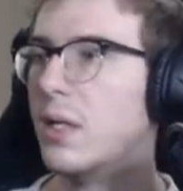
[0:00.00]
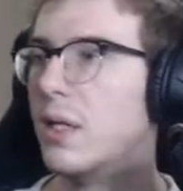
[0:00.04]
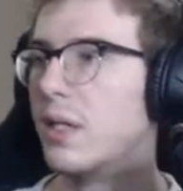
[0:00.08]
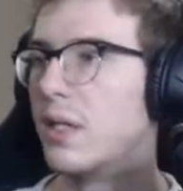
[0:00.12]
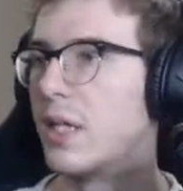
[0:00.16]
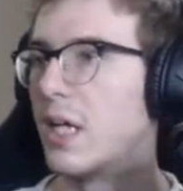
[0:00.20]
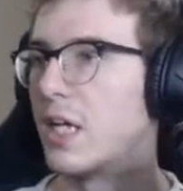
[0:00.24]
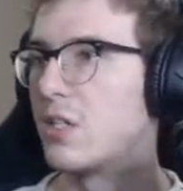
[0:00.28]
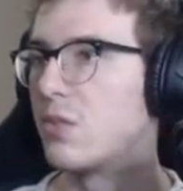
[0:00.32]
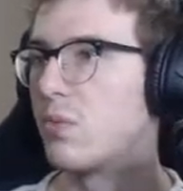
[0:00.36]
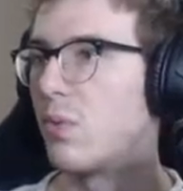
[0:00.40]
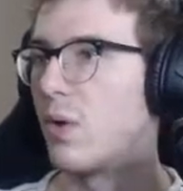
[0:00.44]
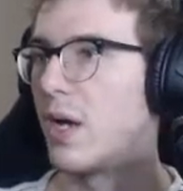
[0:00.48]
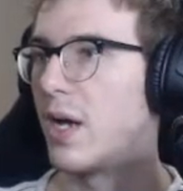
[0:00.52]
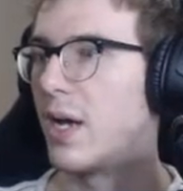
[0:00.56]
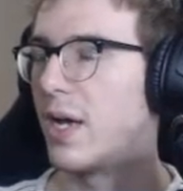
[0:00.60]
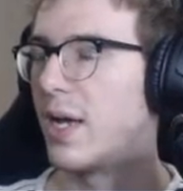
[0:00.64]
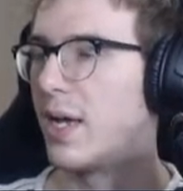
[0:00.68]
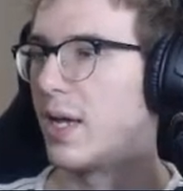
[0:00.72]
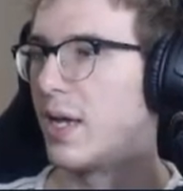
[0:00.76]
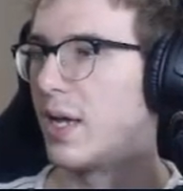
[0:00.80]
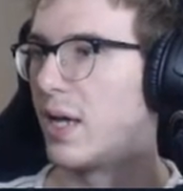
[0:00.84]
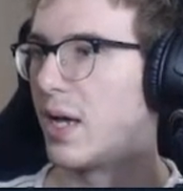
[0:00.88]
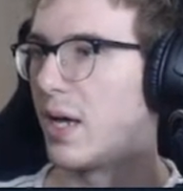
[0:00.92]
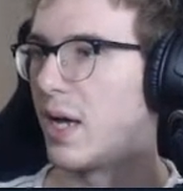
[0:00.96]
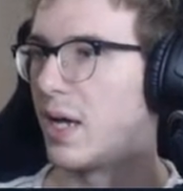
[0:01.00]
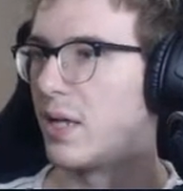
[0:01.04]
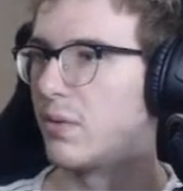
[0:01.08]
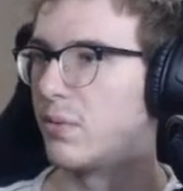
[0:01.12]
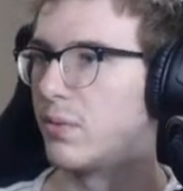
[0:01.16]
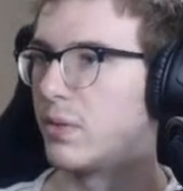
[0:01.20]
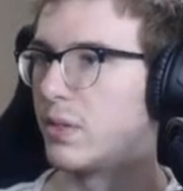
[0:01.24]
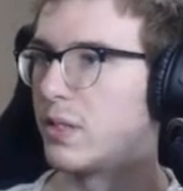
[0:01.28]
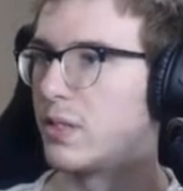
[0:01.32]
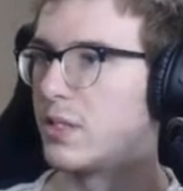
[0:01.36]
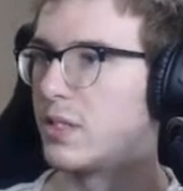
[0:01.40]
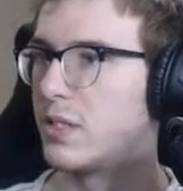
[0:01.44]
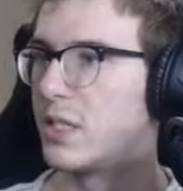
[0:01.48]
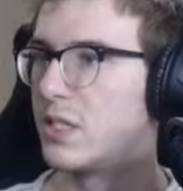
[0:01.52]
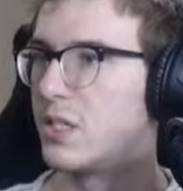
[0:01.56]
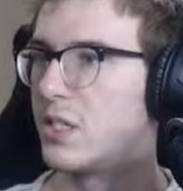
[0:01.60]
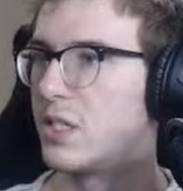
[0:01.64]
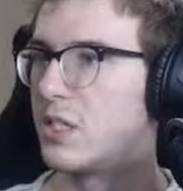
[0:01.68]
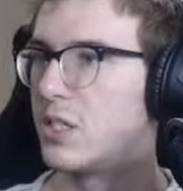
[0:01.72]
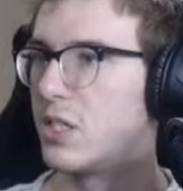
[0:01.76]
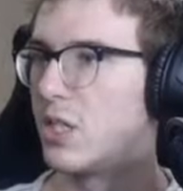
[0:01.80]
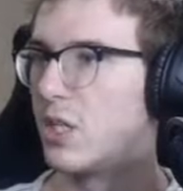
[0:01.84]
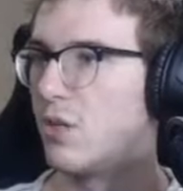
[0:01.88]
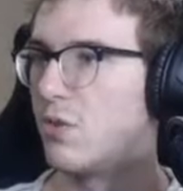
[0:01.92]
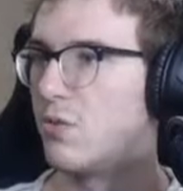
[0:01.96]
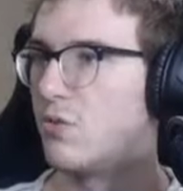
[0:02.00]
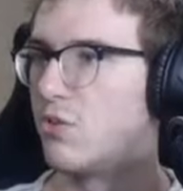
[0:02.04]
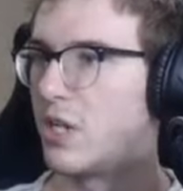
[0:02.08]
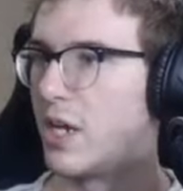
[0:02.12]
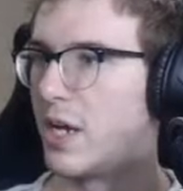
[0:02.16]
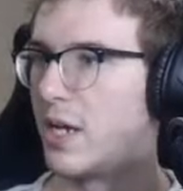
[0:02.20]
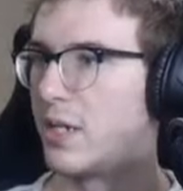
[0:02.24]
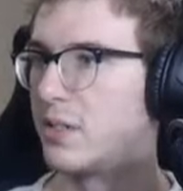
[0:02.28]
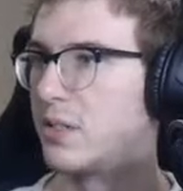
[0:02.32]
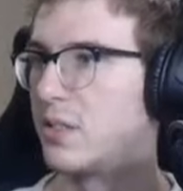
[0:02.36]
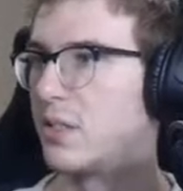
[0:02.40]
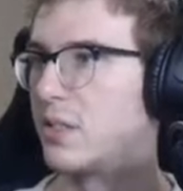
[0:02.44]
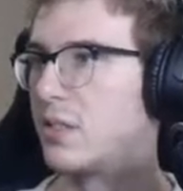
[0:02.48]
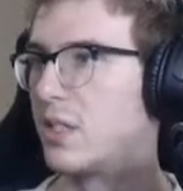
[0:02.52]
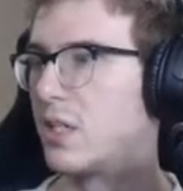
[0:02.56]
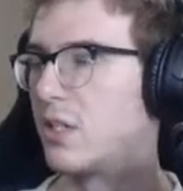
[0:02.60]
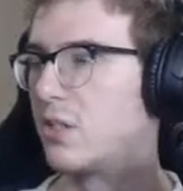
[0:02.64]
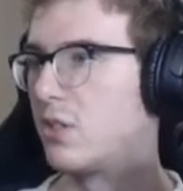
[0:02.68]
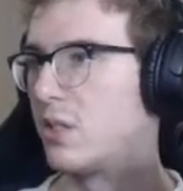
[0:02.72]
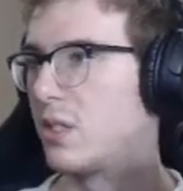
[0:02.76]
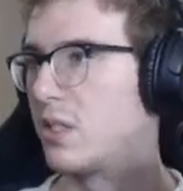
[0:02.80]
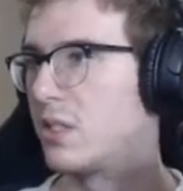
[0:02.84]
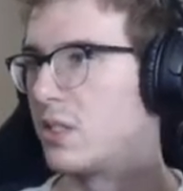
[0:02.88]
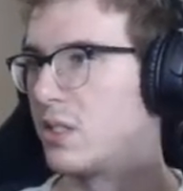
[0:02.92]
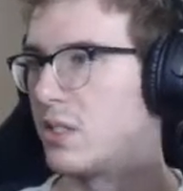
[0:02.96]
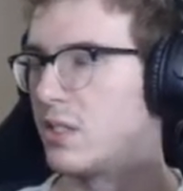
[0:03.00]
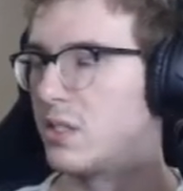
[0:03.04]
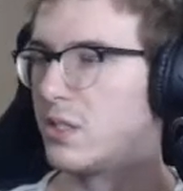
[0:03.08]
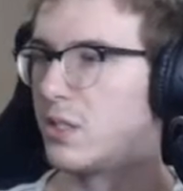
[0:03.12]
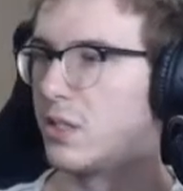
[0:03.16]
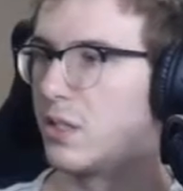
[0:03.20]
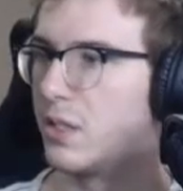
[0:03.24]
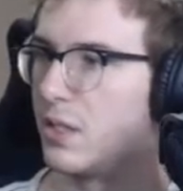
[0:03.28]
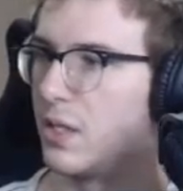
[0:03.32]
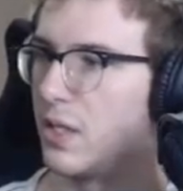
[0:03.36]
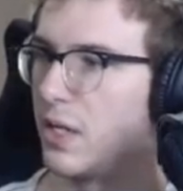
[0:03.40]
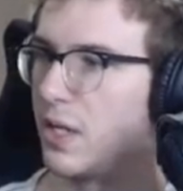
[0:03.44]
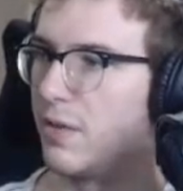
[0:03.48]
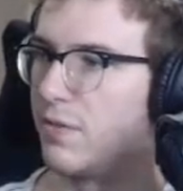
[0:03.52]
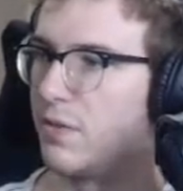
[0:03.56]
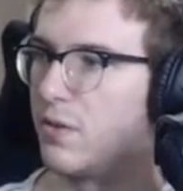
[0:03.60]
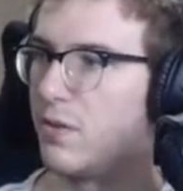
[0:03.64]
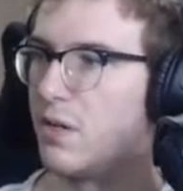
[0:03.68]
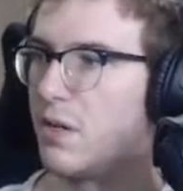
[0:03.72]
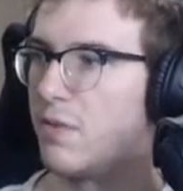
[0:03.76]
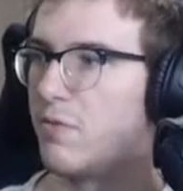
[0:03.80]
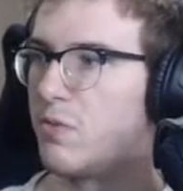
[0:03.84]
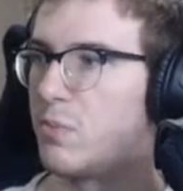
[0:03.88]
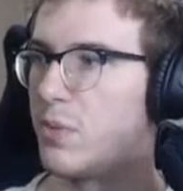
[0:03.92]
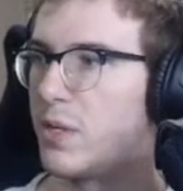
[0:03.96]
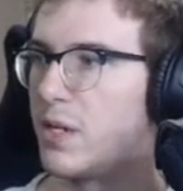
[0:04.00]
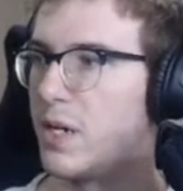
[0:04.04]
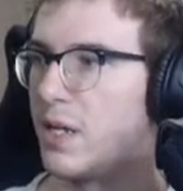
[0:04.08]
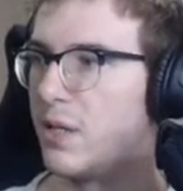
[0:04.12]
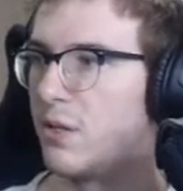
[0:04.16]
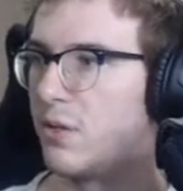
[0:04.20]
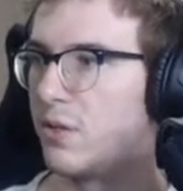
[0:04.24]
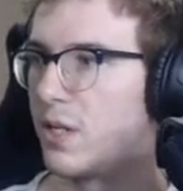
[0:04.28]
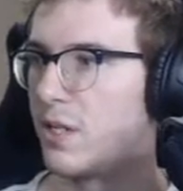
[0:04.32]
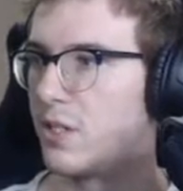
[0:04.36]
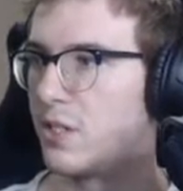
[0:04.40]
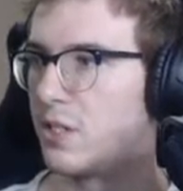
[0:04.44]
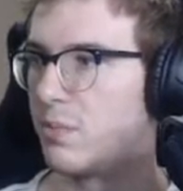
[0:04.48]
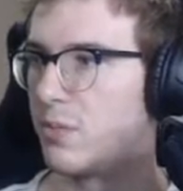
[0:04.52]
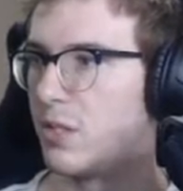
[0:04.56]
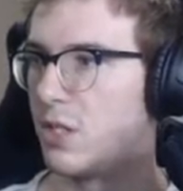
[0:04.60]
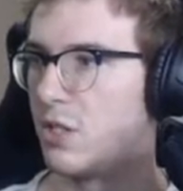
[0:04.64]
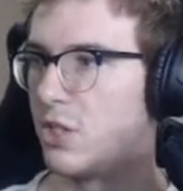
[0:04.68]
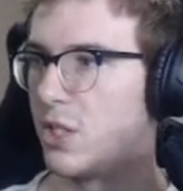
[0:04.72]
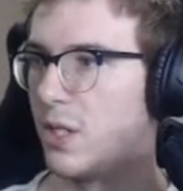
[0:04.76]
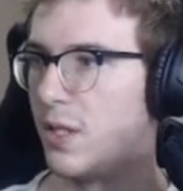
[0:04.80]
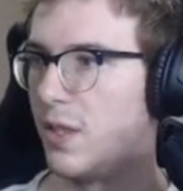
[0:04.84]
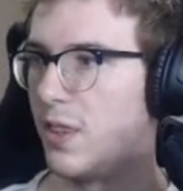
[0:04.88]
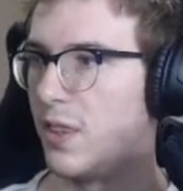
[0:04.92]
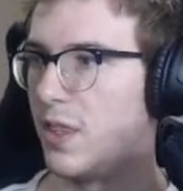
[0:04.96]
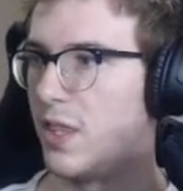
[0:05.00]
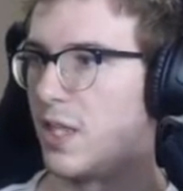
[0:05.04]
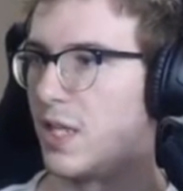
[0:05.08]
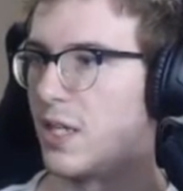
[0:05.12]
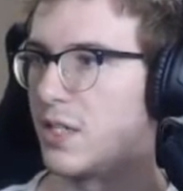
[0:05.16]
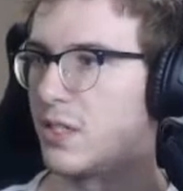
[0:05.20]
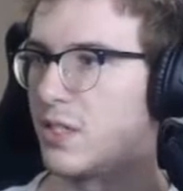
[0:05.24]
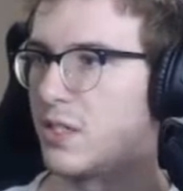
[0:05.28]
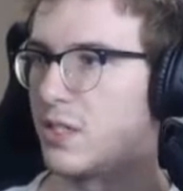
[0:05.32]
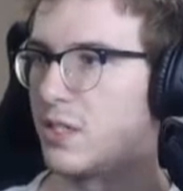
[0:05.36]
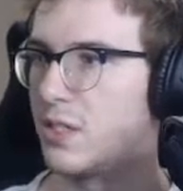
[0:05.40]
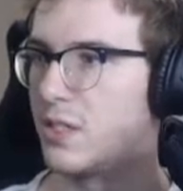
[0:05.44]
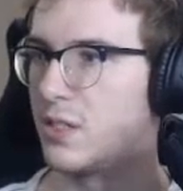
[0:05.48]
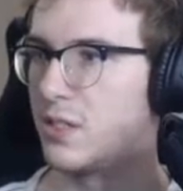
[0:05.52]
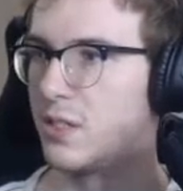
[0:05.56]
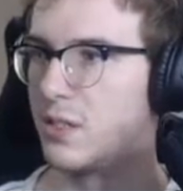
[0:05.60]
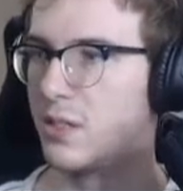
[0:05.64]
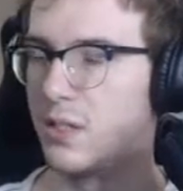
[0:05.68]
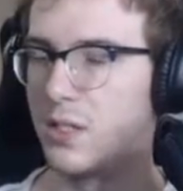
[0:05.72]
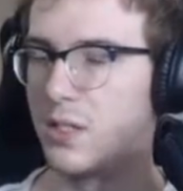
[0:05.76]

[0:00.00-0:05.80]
That's why, because this is huge ass, essentially. This is, if you never played Halo Custom Edition, this